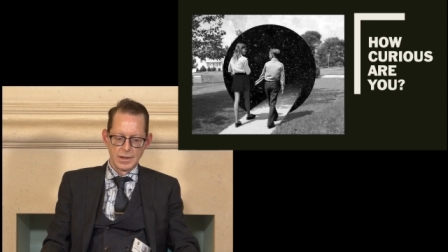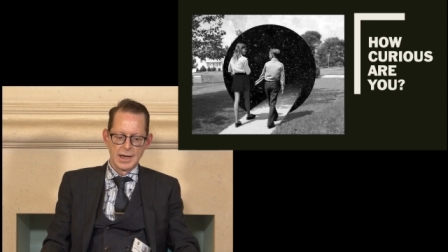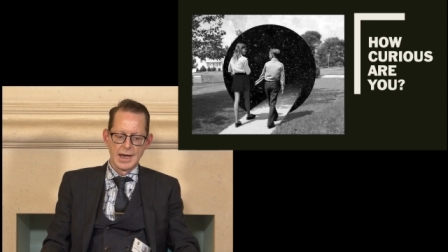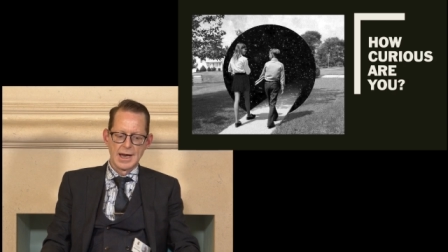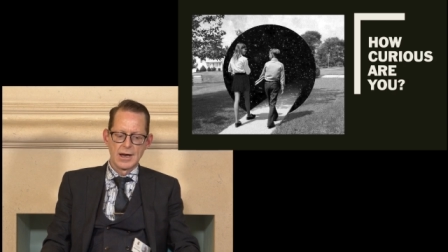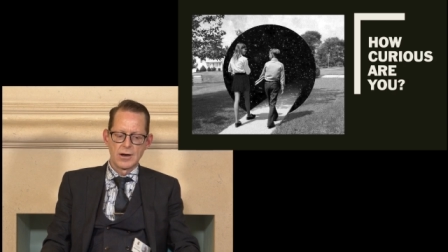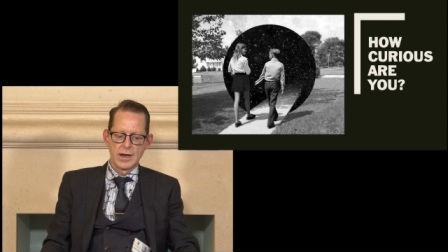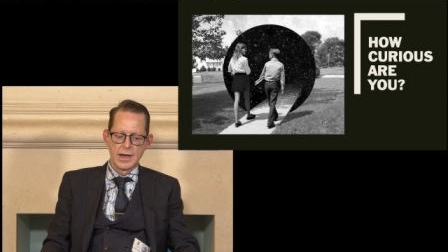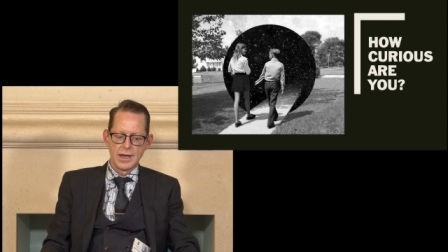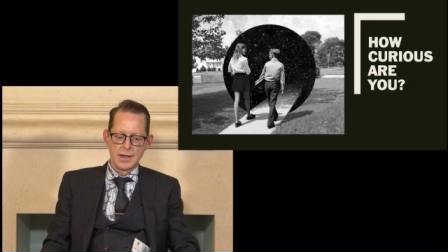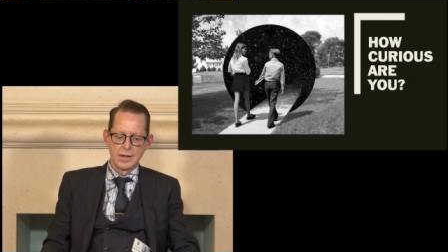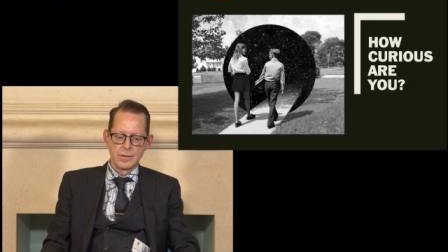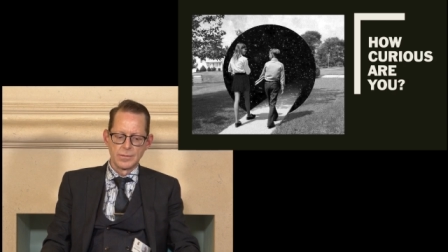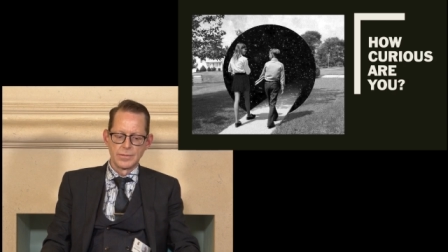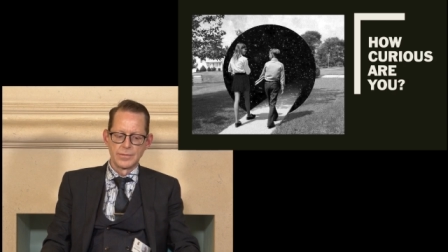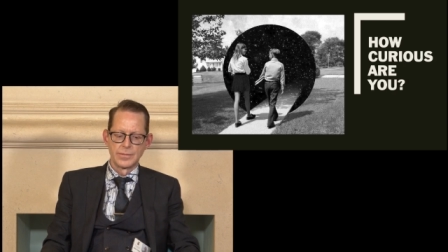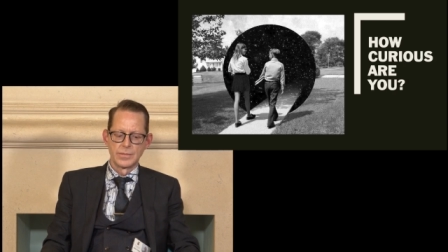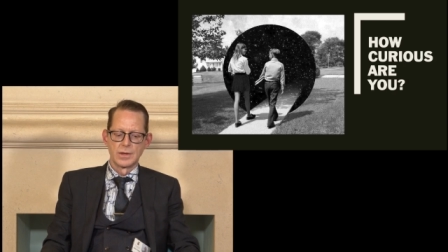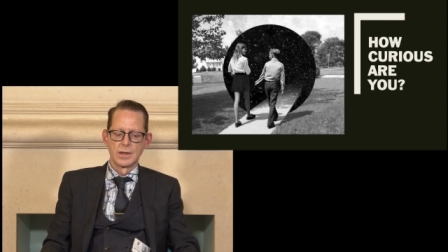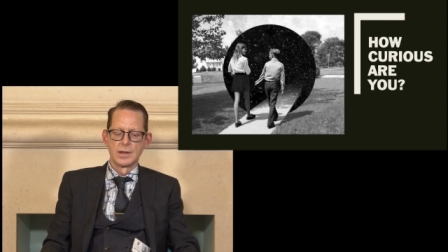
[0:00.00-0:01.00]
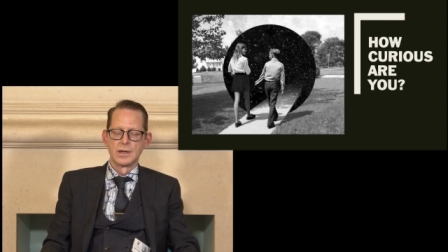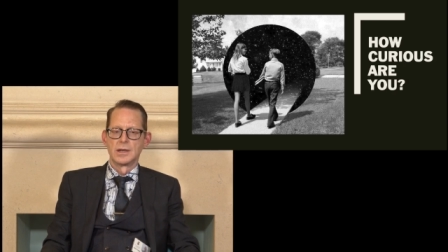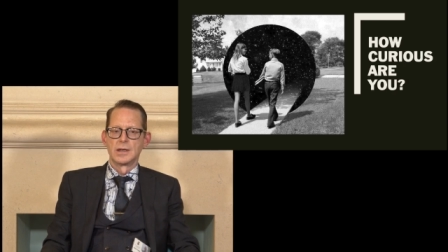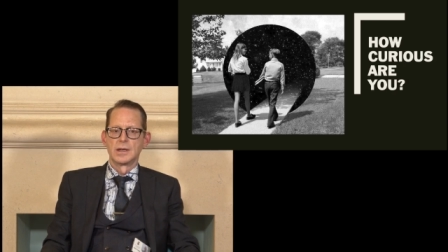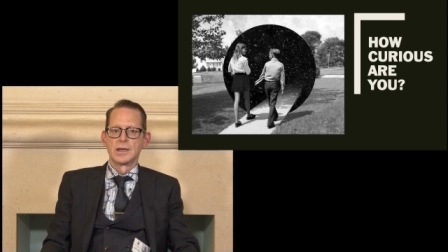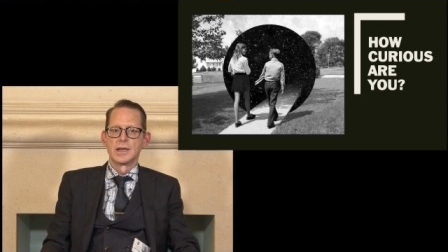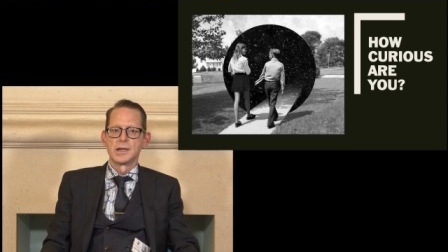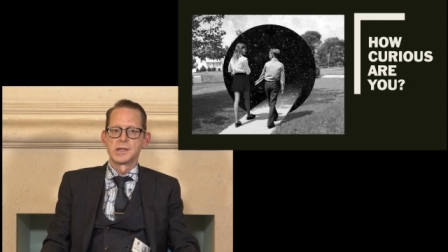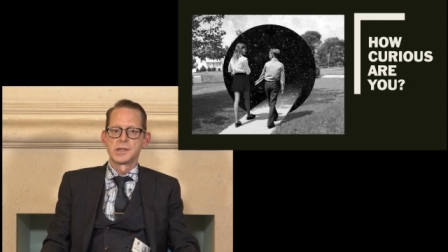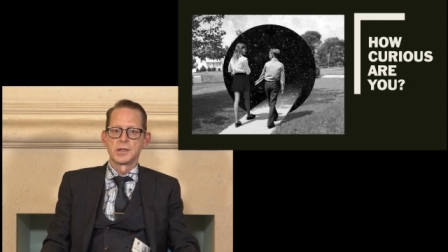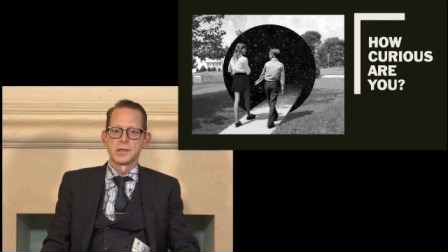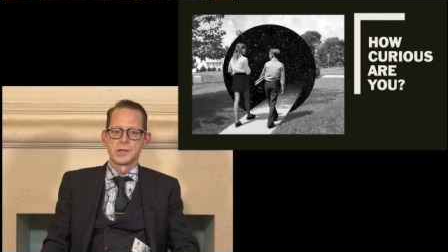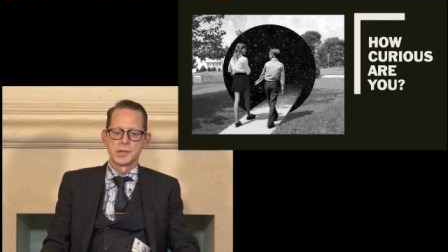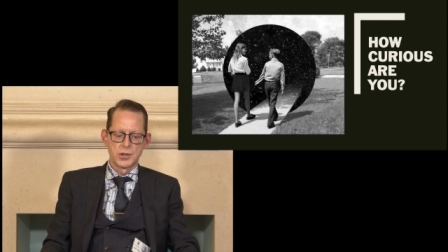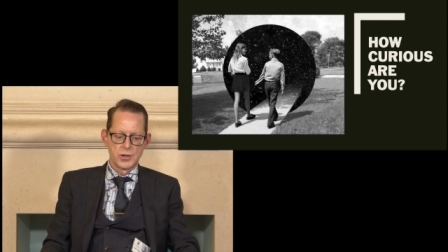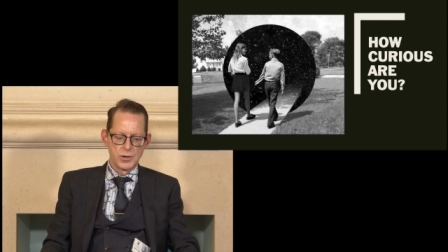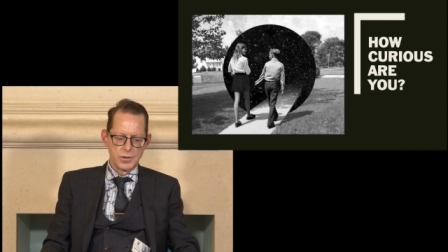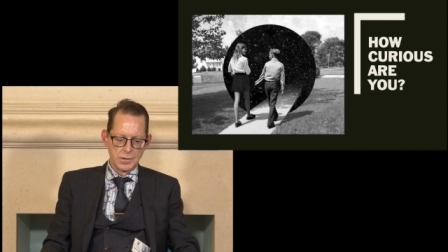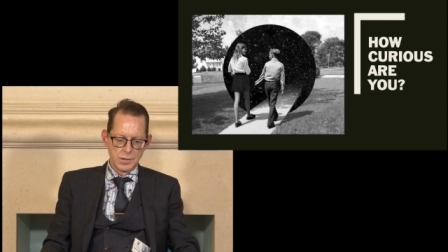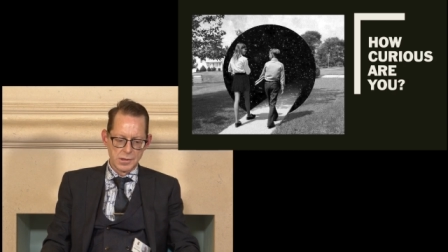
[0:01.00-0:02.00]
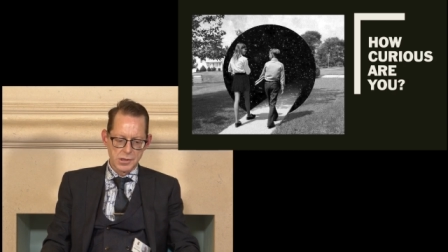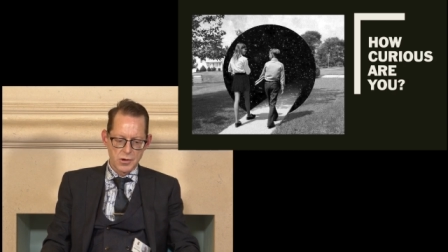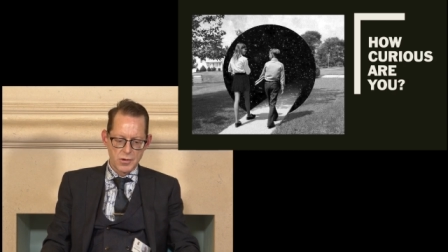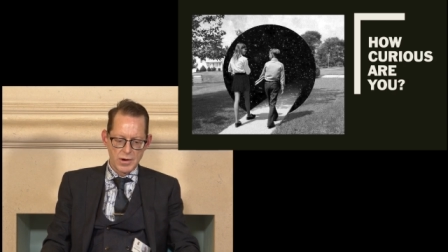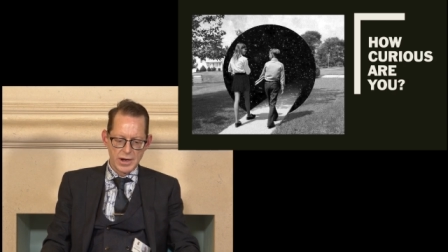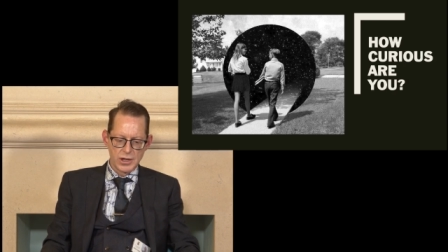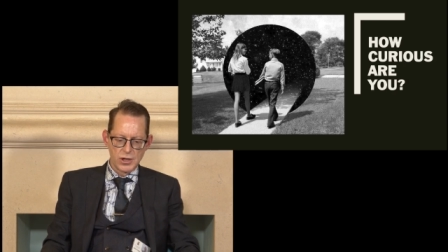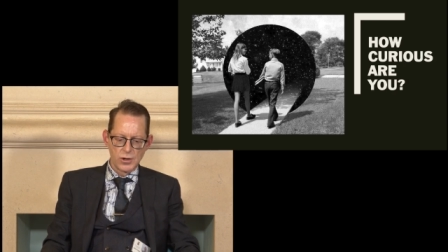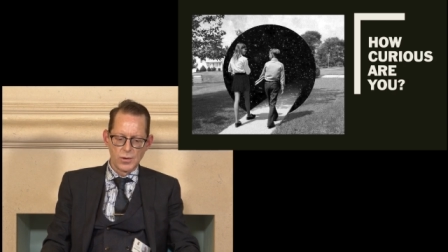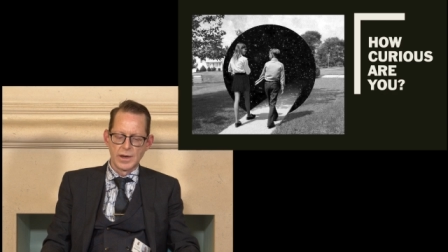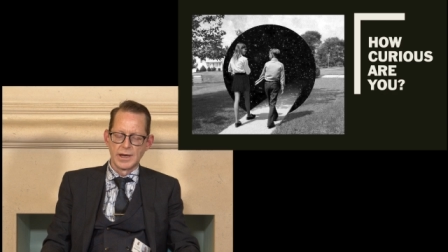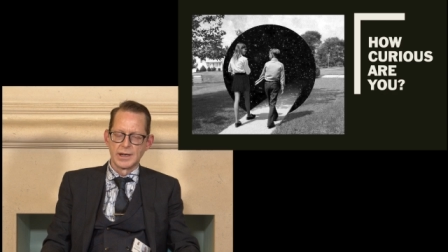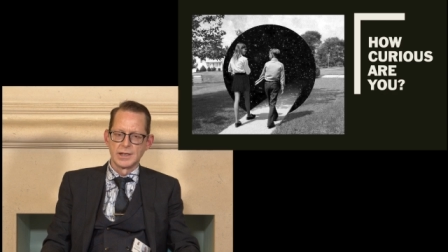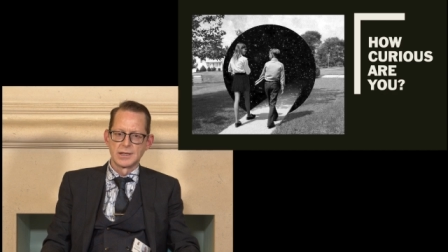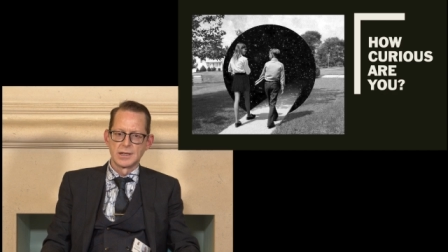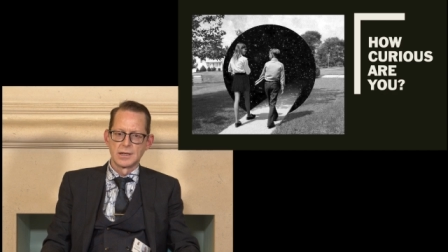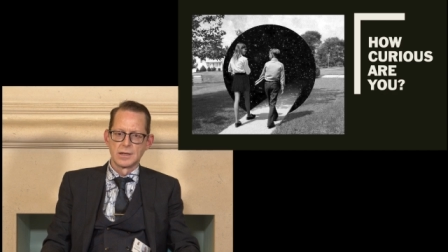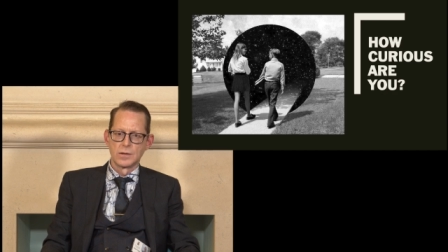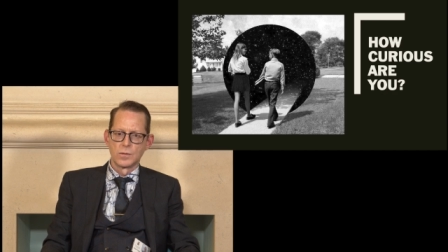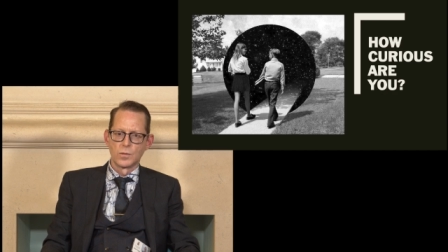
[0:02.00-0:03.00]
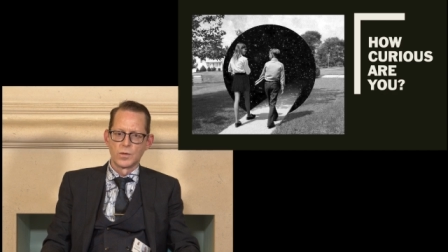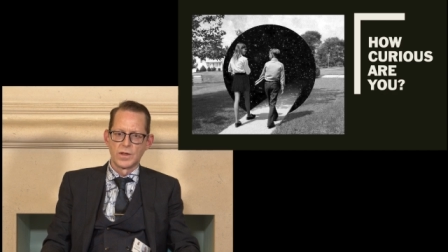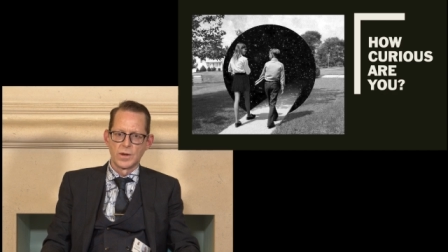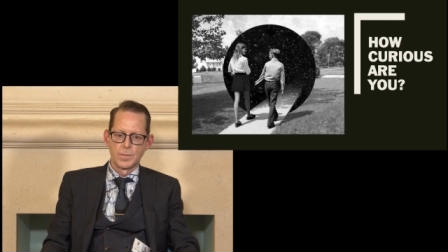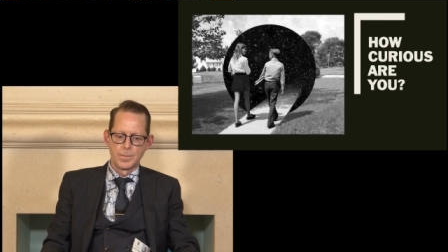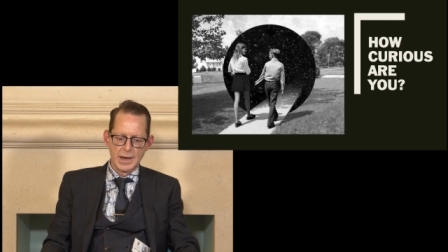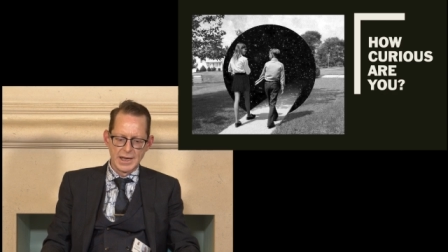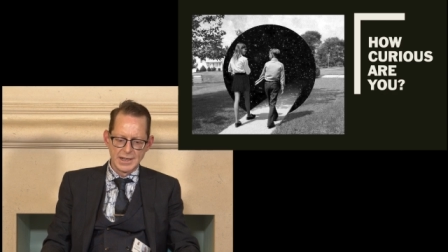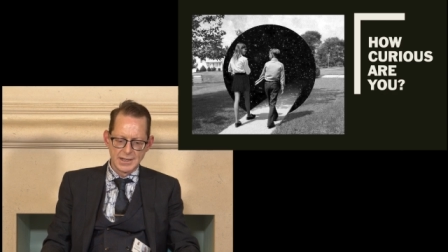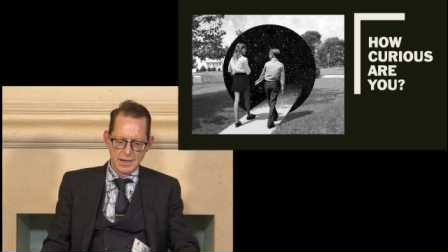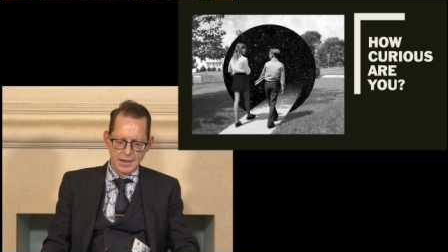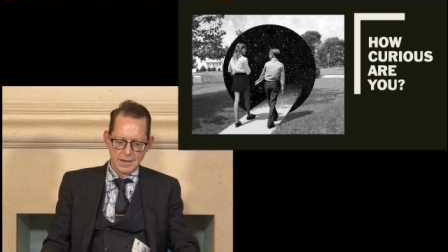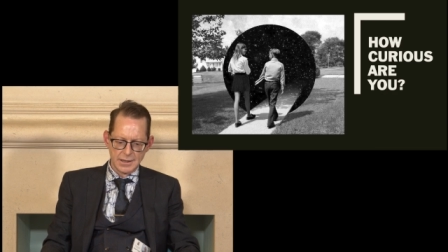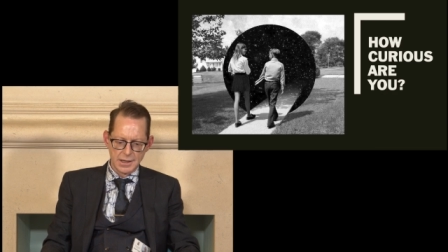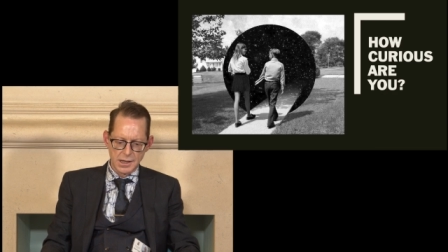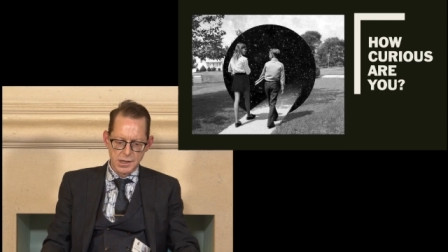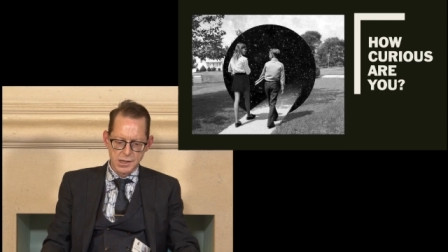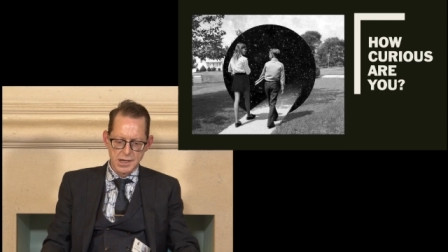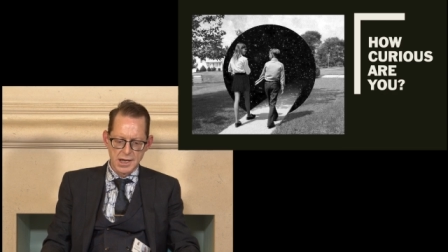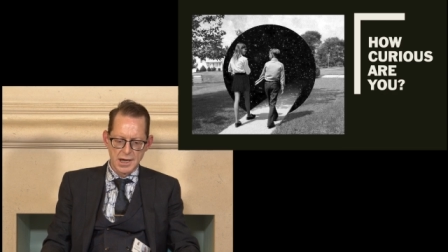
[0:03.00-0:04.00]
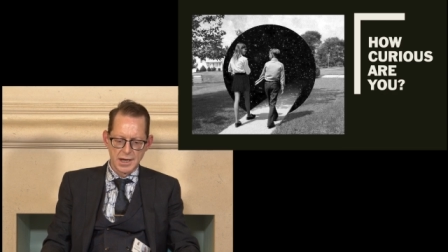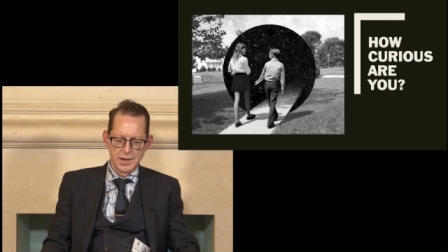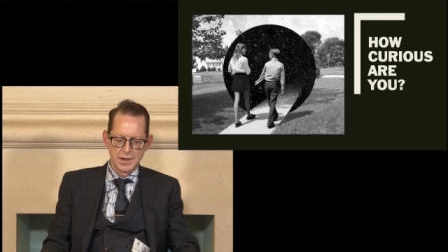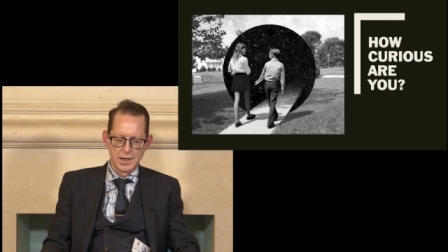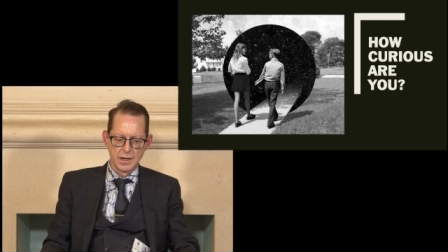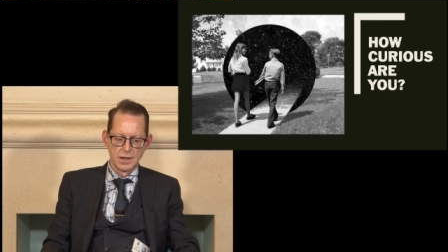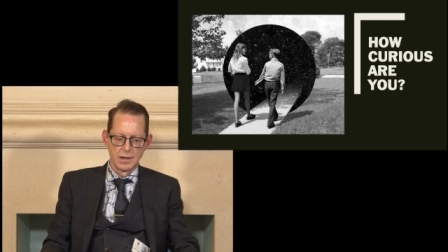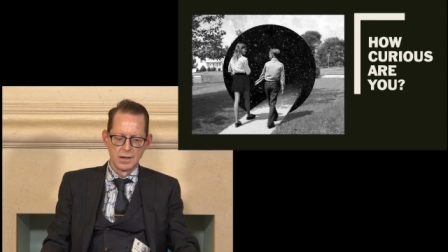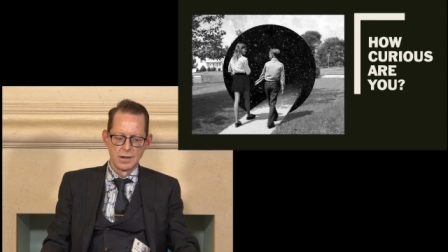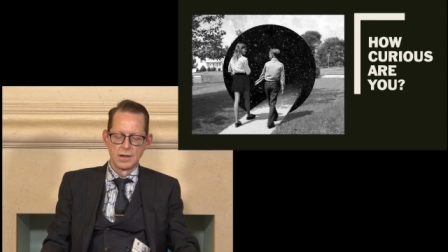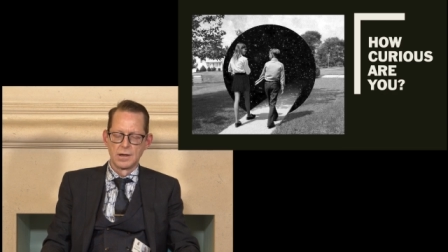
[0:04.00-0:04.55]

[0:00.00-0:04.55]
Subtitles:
our aim is that students graduate with a better understanding